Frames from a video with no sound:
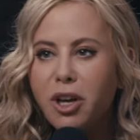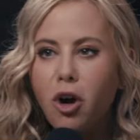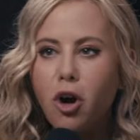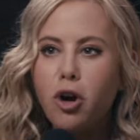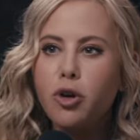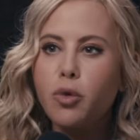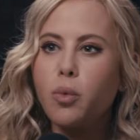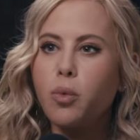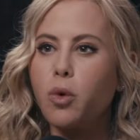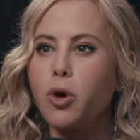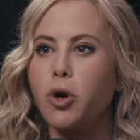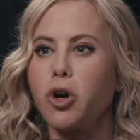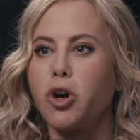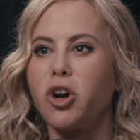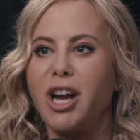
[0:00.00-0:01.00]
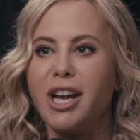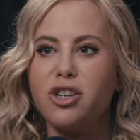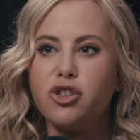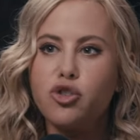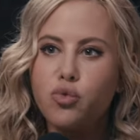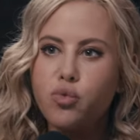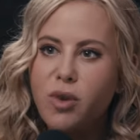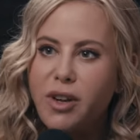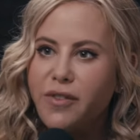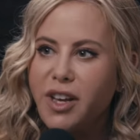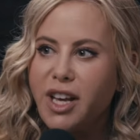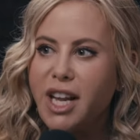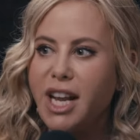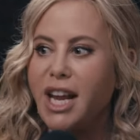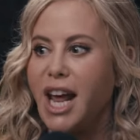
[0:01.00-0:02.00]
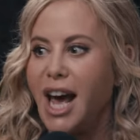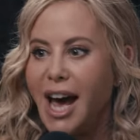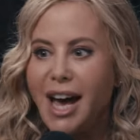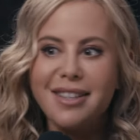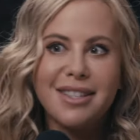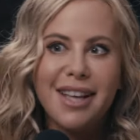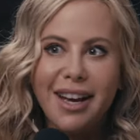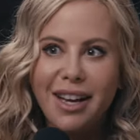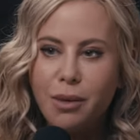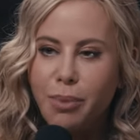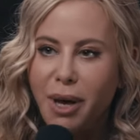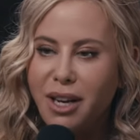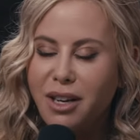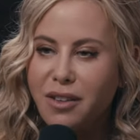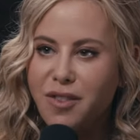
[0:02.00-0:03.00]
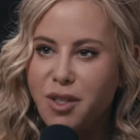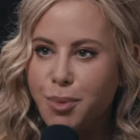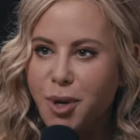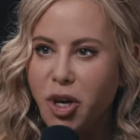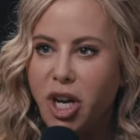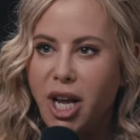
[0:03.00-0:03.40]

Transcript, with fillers: hard worker and driven and has that competitive spirit.